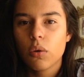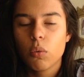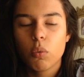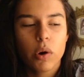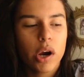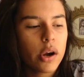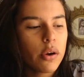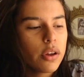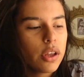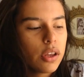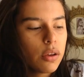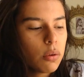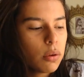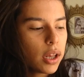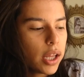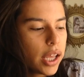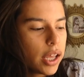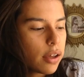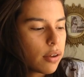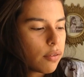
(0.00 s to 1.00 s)
Where do you
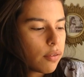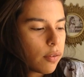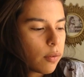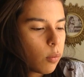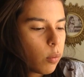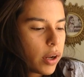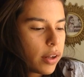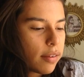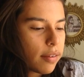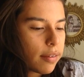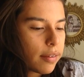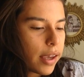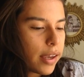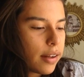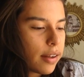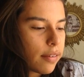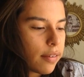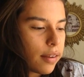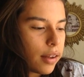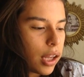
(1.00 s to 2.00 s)
live? What
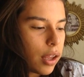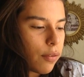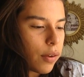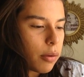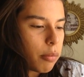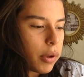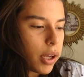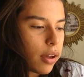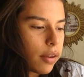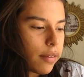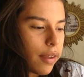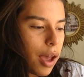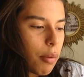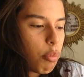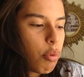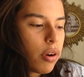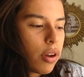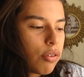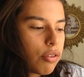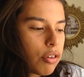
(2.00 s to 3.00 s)
state does he live in? Because I'm
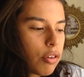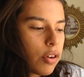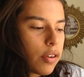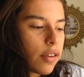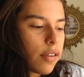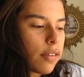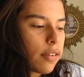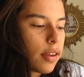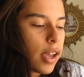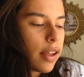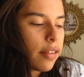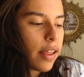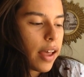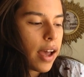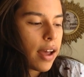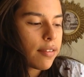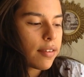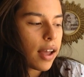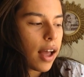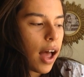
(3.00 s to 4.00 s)
pretty sure it's a state
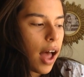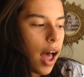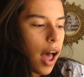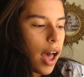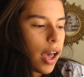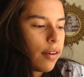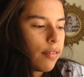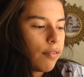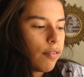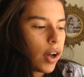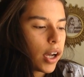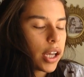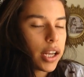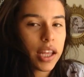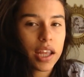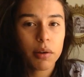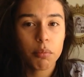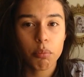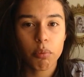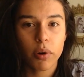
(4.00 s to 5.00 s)
that has a high fucking
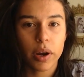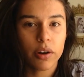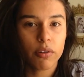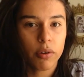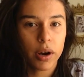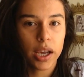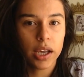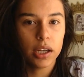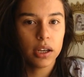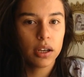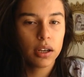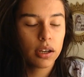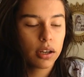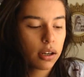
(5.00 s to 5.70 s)
inbred rate.